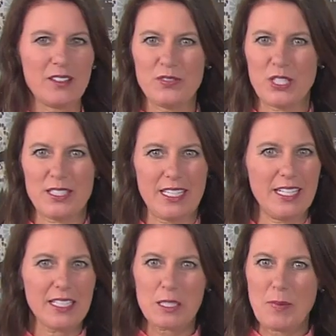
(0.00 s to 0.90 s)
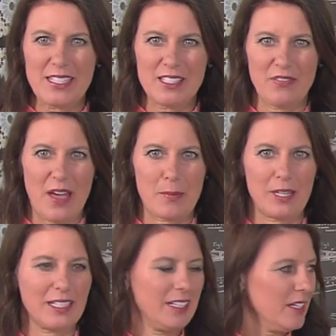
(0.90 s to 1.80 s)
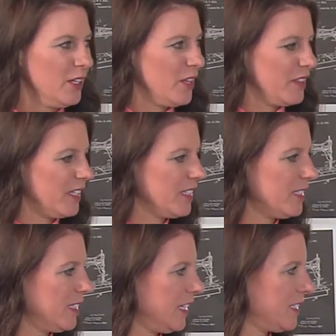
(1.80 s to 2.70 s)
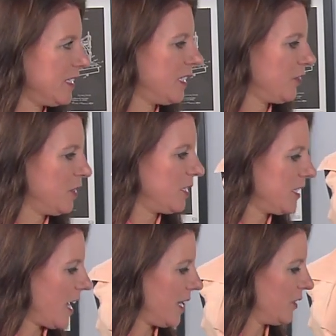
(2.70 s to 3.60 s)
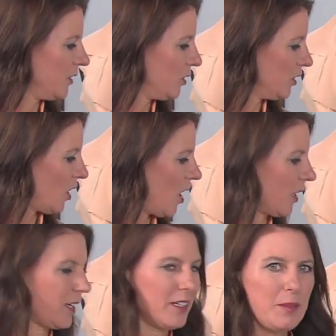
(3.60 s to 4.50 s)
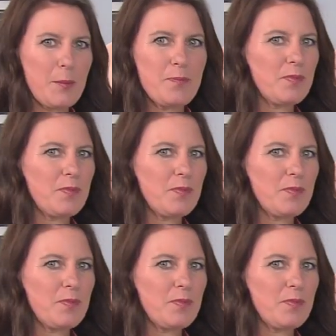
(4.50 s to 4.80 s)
of just inexpensive fabric. This is a different style, a little longer.